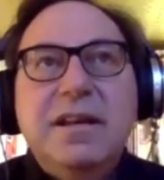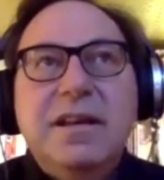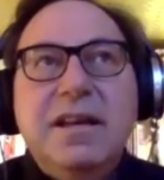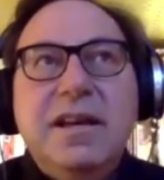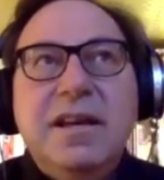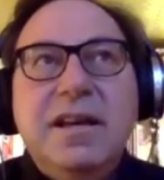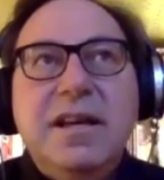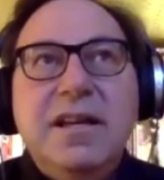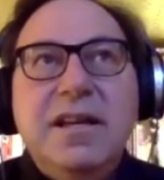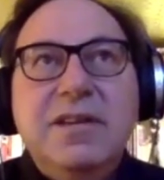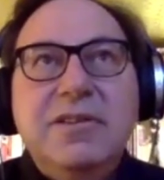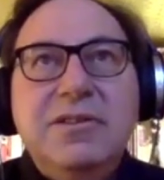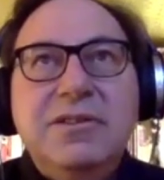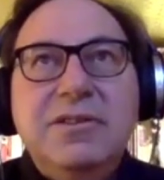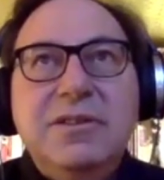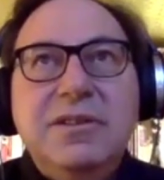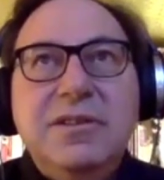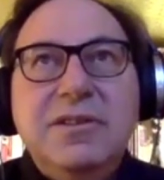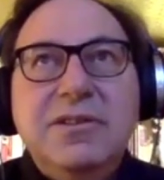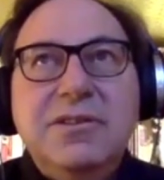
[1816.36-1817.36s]
And he
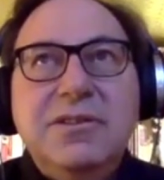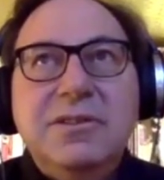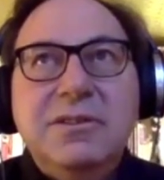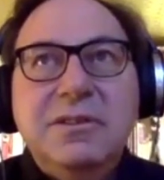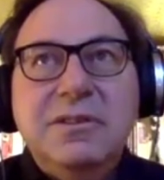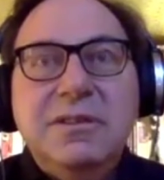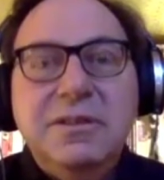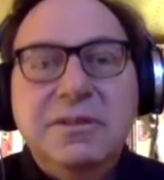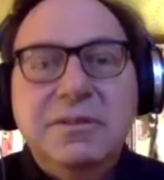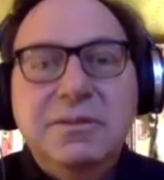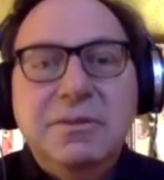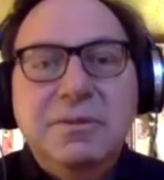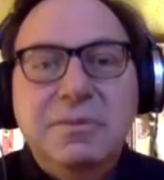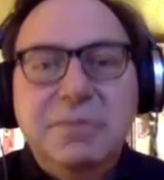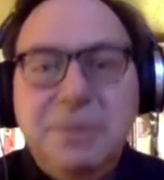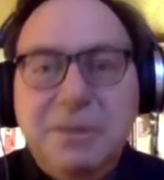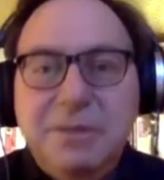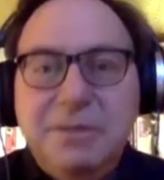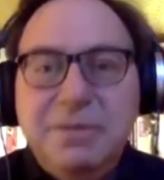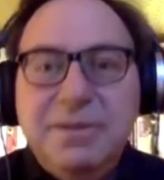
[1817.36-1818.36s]
turned a circle into a
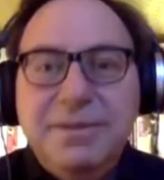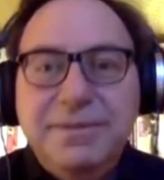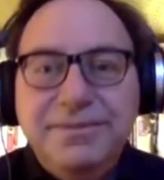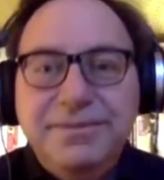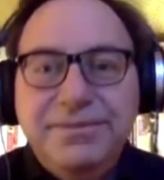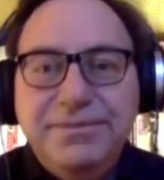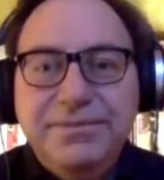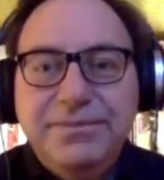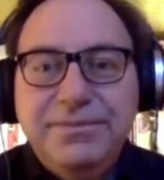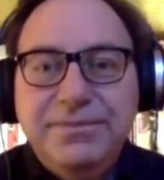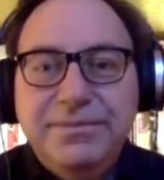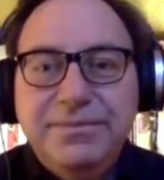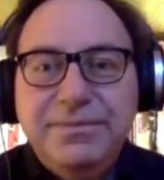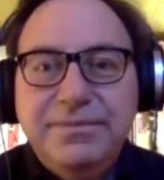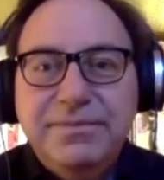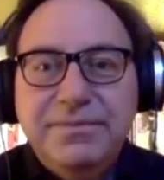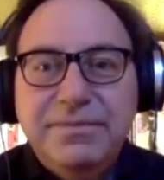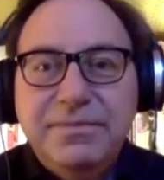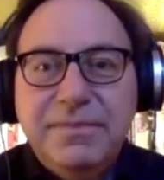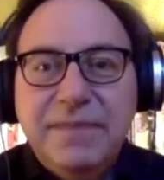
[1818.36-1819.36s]
pyramid.
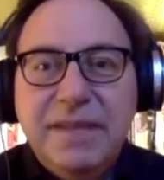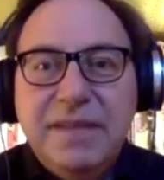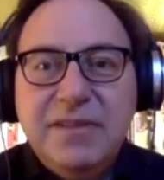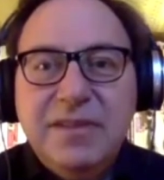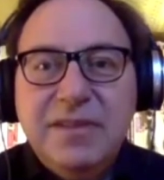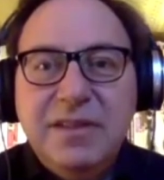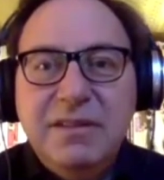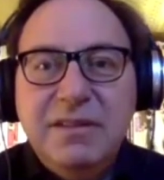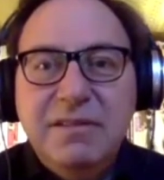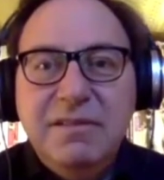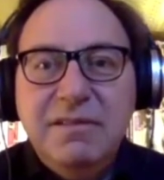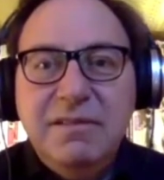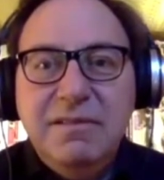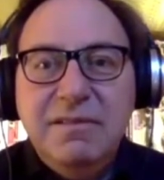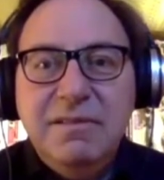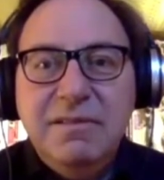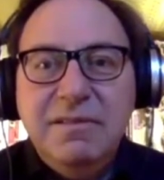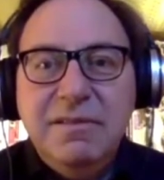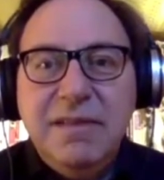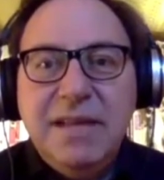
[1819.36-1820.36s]
I said,
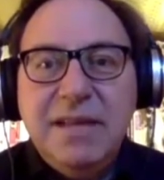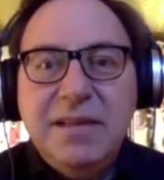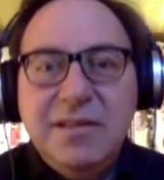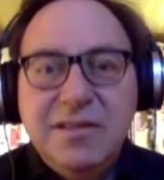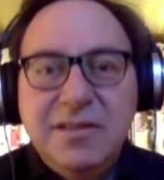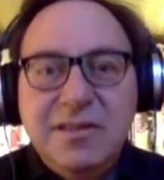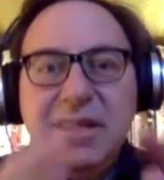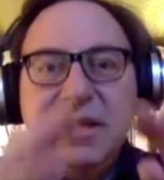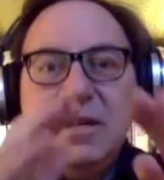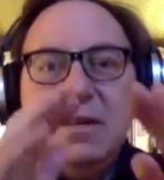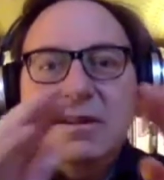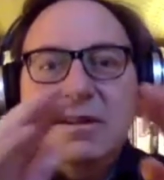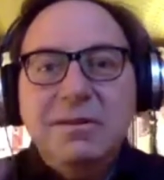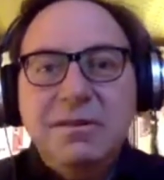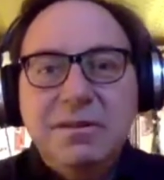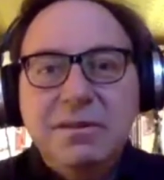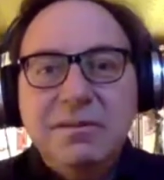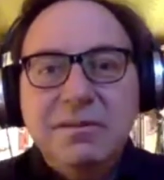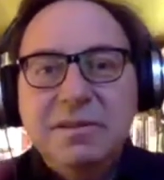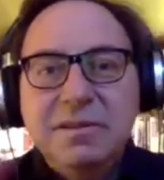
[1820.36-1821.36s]
that
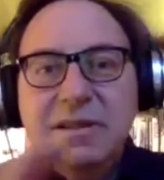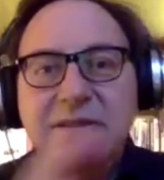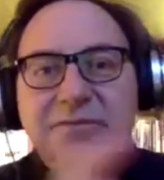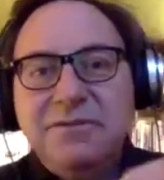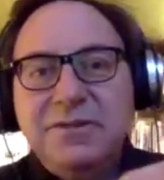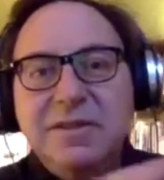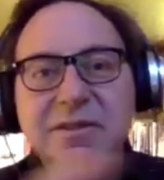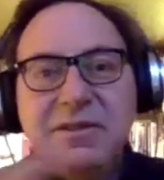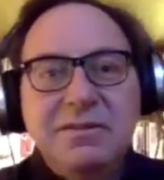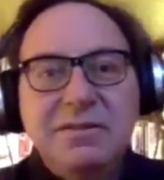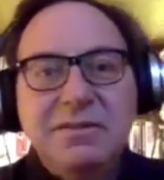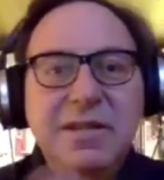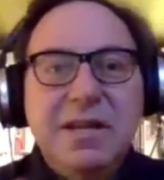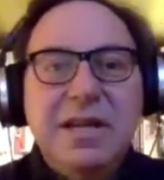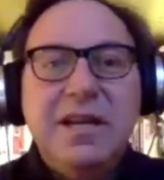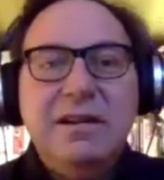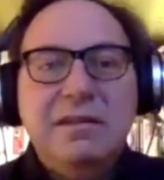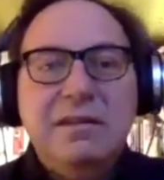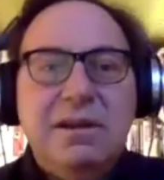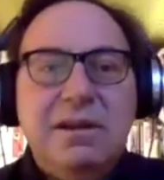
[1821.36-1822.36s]
singular difference of
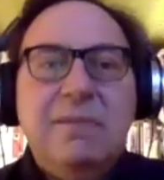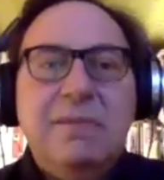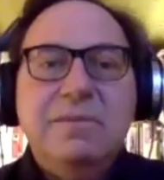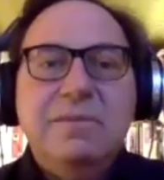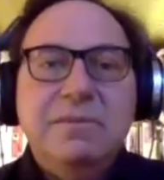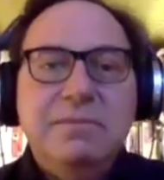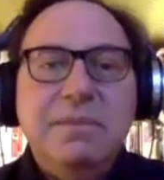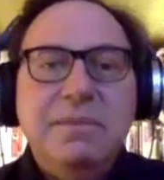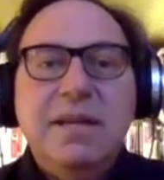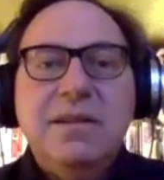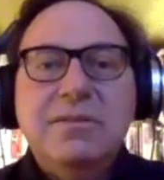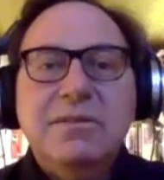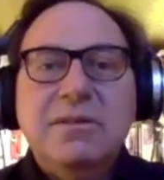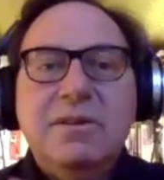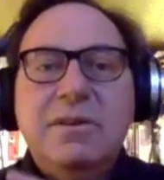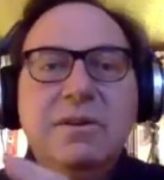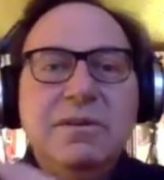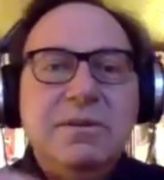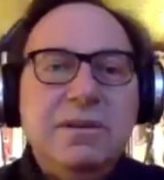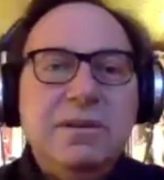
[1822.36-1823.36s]
diagrams makes
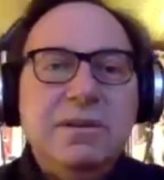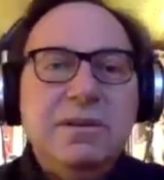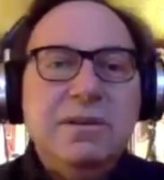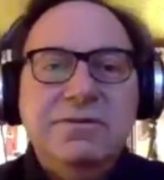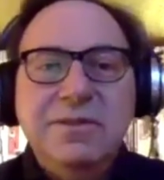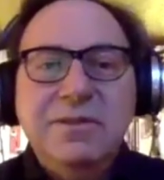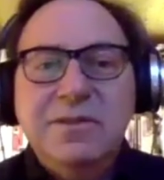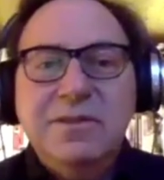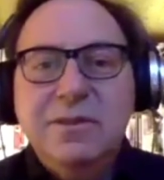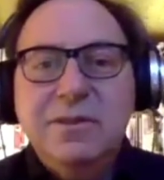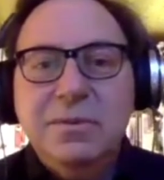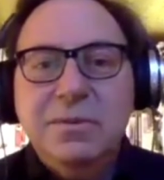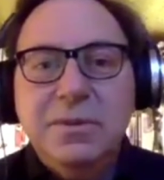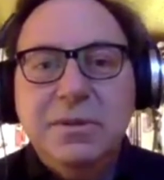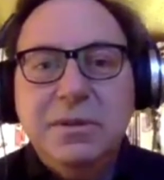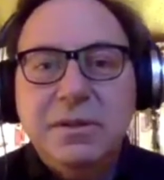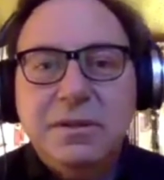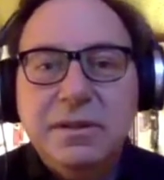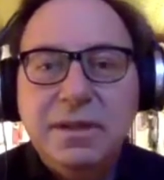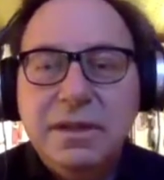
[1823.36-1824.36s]
all the difference in the
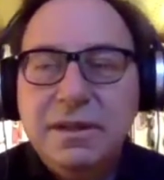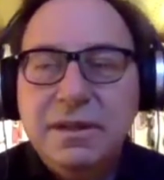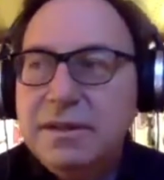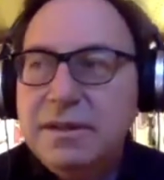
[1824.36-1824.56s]
world.